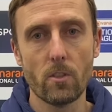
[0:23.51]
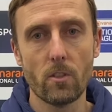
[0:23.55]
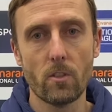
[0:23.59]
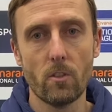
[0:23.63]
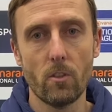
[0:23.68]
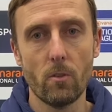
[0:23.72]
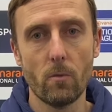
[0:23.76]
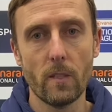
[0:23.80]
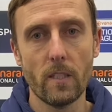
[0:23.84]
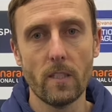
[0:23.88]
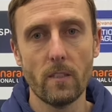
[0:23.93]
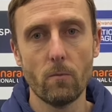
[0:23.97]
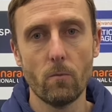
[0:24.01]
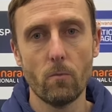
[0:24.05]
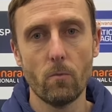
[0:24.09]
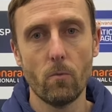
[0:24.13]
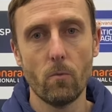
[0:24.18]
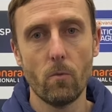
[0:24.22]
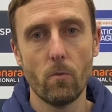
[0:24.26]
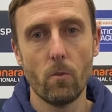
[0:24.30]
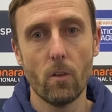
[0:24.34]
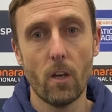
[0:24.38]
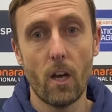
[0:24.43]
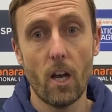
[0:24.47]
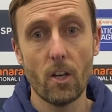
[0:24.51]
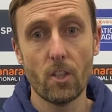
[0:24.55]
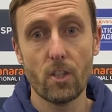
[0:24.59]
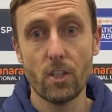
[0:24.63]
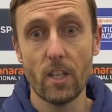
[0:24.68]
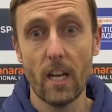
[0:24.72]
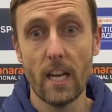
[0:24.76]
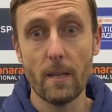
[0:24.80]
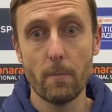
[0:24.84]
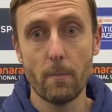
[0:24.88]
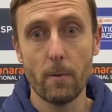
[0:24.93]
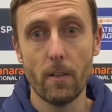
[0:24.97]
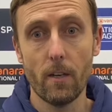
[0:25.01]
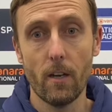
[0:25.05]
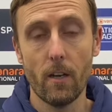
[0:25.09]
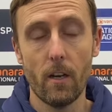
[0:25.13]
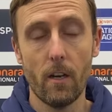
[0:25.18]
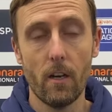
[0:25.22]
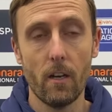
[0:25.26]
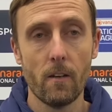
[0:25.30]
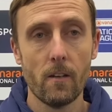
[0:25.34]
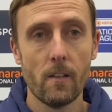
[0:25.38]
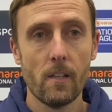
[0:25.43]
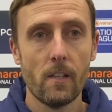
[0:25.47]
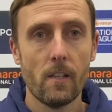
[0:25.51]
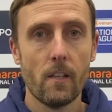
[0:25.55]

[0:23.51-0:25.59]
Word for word: I thought we our shape and our